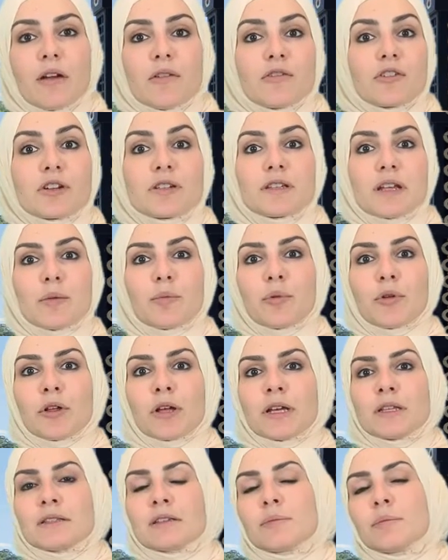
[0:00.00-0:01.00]
For example,
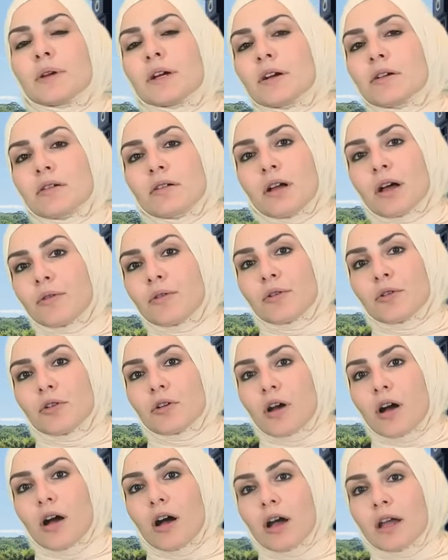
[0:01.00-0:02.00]
it's a miracle how the
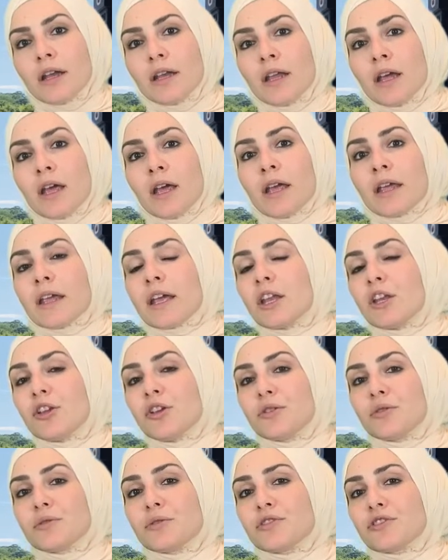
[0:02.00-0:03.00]
Quran can
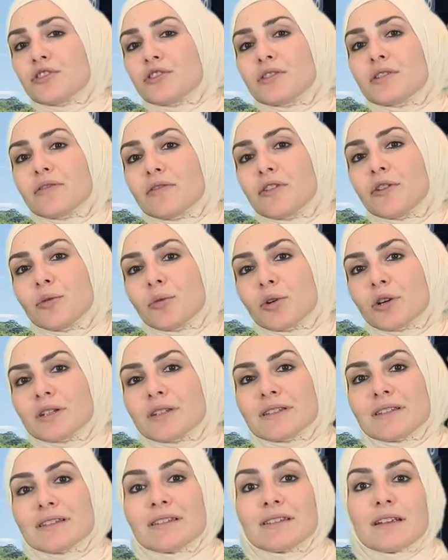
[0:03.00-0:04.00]
use just a few
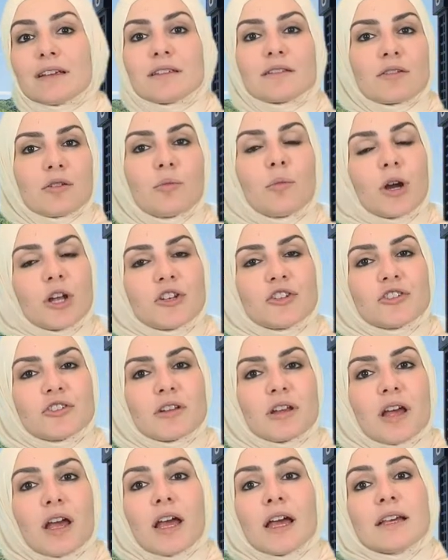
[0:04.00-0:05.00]
words to say so much.
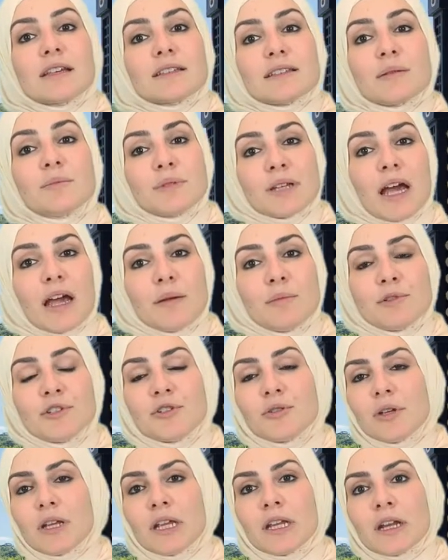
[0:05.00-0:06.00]
Sometimes
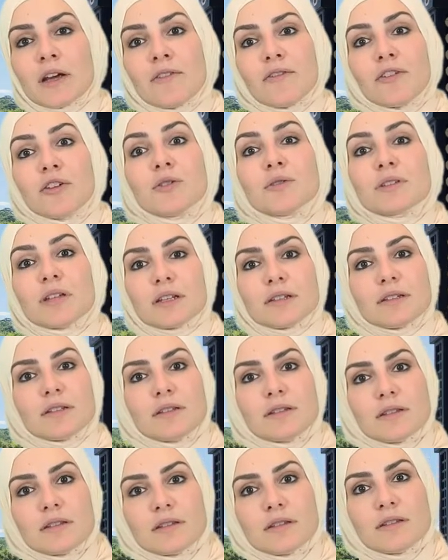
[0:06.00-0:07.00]
you need a few
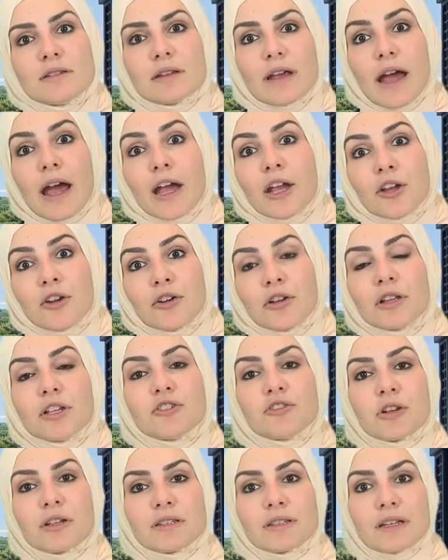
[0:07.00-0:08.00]
sentences to accurately
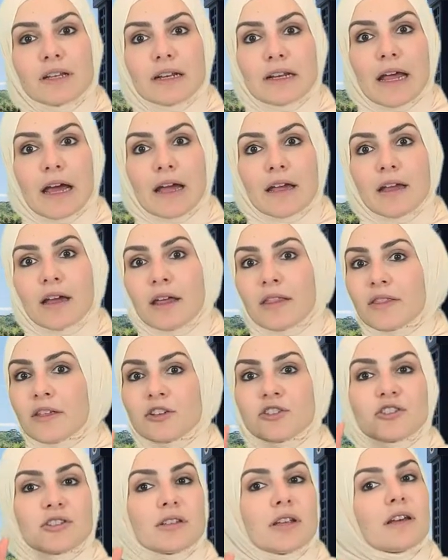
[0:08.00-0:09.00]
translate an ayat
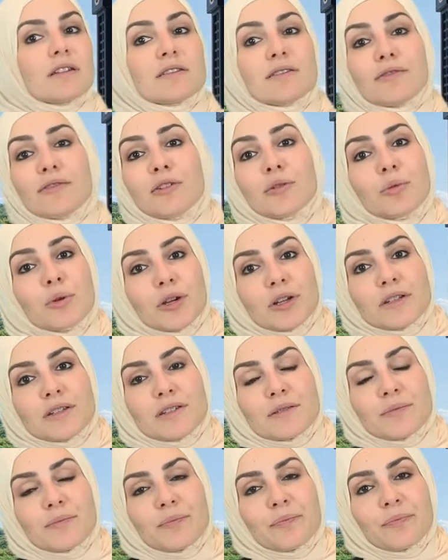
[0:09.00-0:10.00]
that just has a few
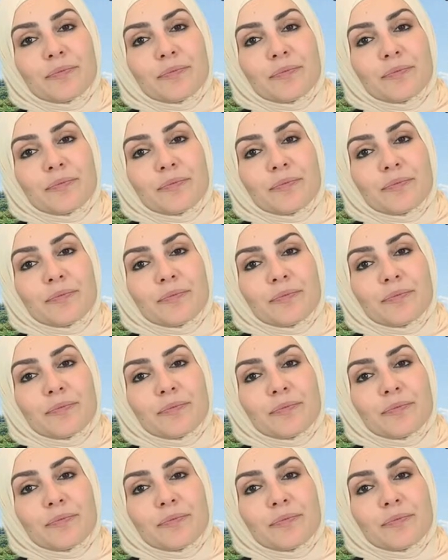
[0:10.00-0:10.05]
words.